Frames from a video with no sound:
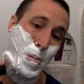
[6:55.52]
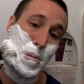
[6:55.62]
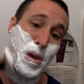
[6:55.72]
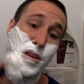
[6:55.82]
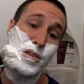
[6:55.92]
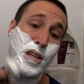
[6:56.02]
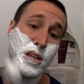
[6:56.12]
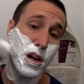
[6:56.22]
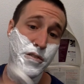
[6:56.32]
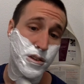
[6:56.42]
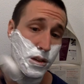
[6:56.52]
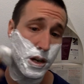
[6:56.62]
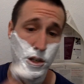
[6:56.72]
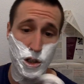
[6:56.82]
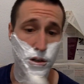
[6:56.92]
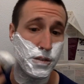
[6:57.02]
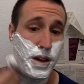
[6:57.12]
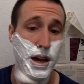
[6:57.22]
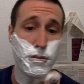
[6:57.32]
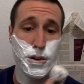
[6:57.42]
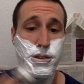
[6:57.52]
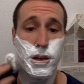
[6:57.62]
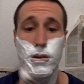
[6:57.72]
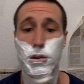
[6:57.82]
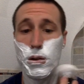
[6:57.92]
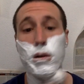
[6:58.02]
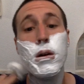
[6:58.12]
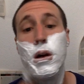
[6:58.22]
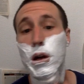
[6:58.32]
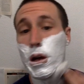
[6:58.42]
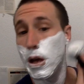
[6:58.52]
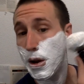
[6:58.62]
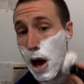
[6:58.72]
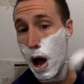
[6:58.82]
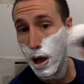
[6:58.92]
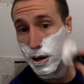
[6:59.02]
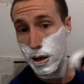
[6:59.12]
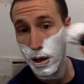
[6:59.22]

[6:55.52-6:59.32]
he's obviously not sure if every single knot